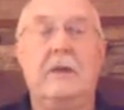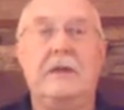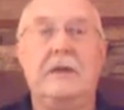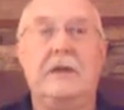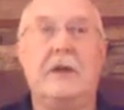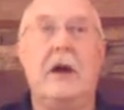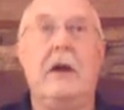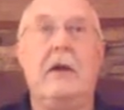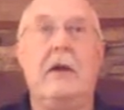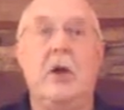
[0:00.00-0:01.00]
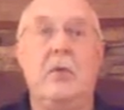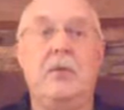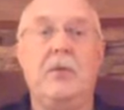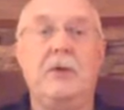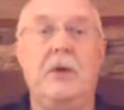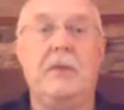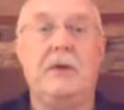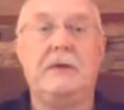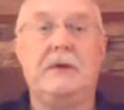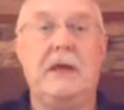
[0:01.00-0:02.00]
Let's get started, and I hope you enjoy the
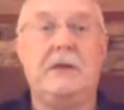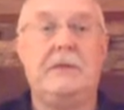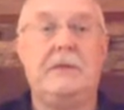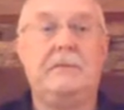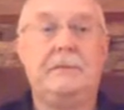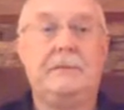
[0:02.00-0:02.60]
presentation.